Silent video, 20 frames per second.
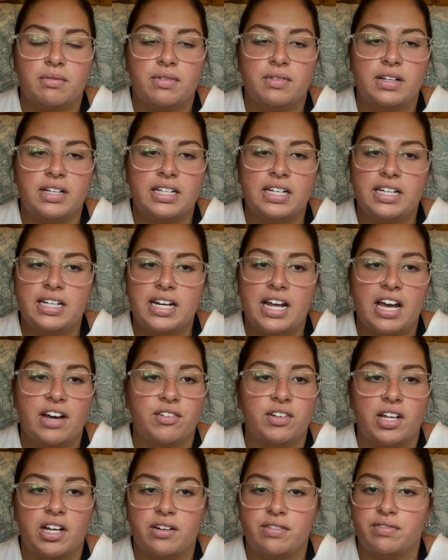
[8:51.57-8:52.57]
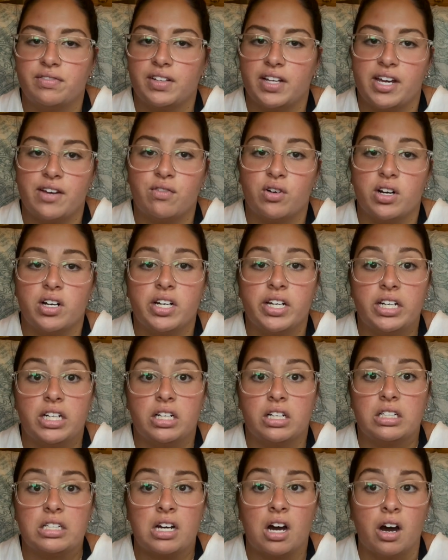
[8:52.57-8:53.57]
It didn't have a lot of flavor. It needed
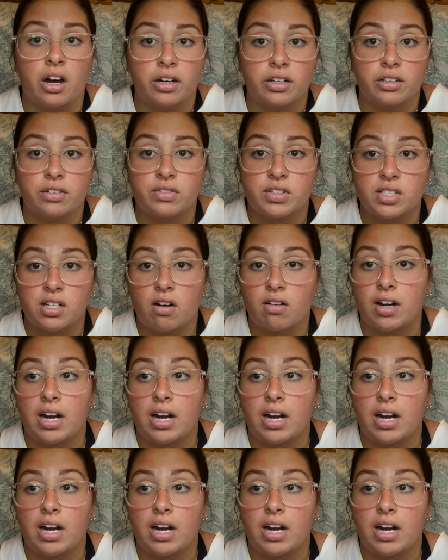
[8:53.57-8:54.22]
a ton of salt,